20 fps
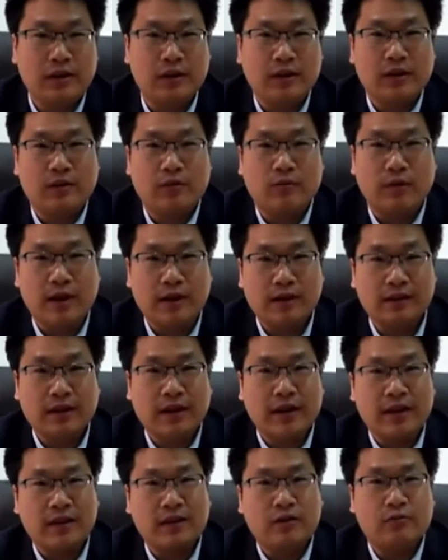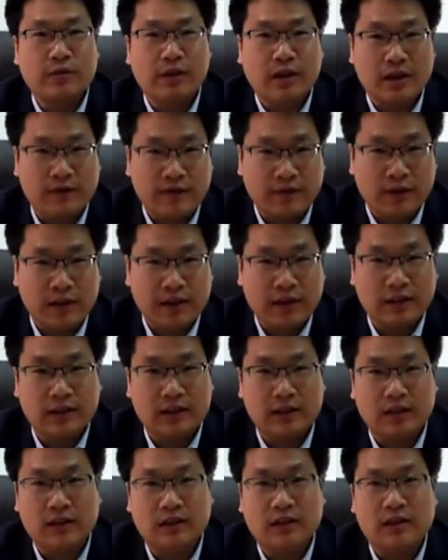one day we can find
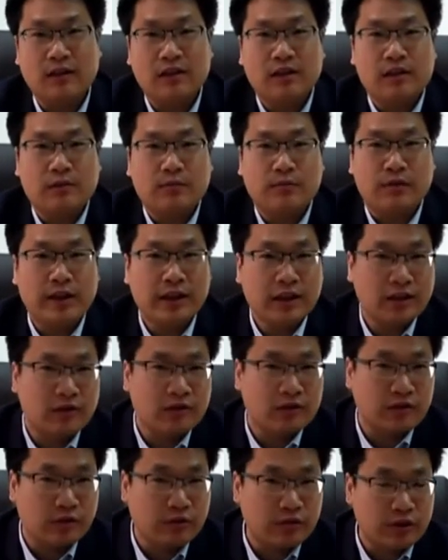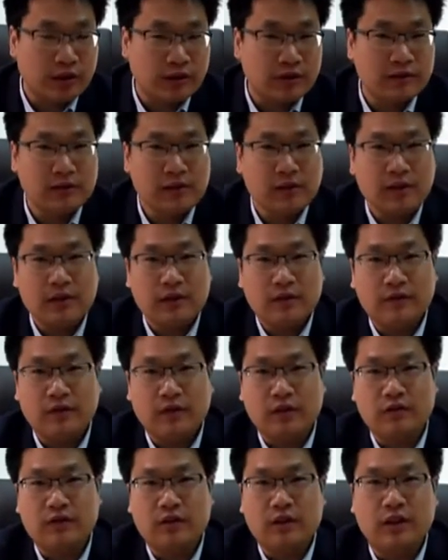a practical solution for
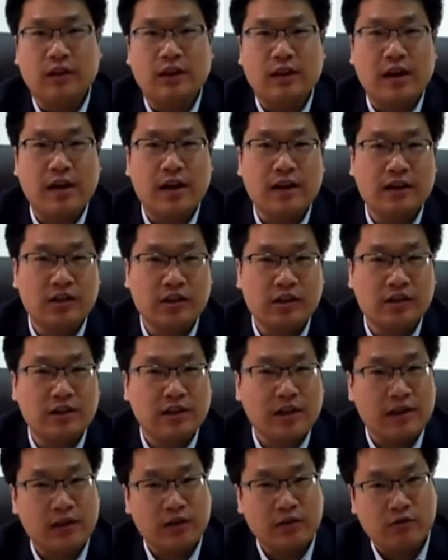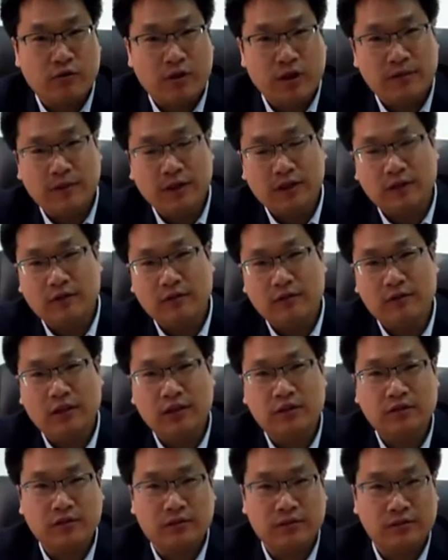the energy and environmental
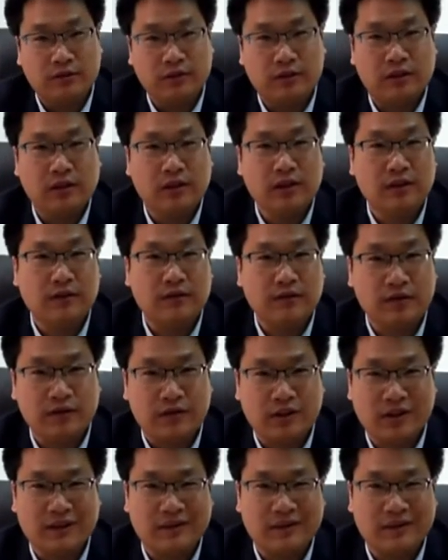issues in the future.